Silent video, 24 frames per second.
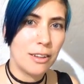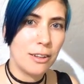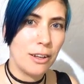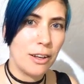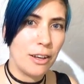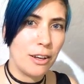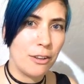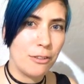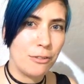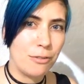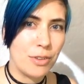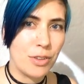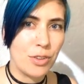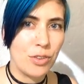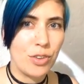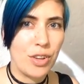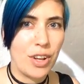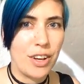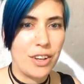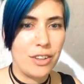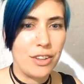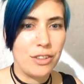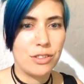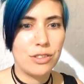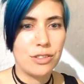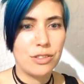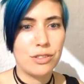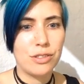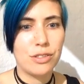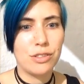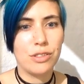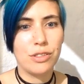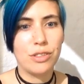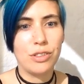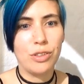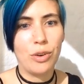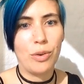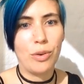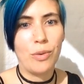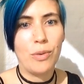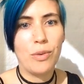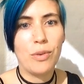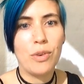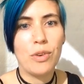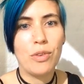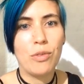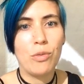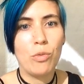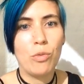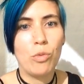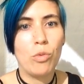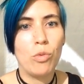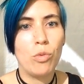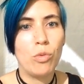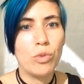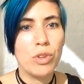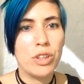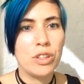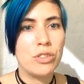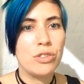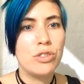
and figured out, you know, the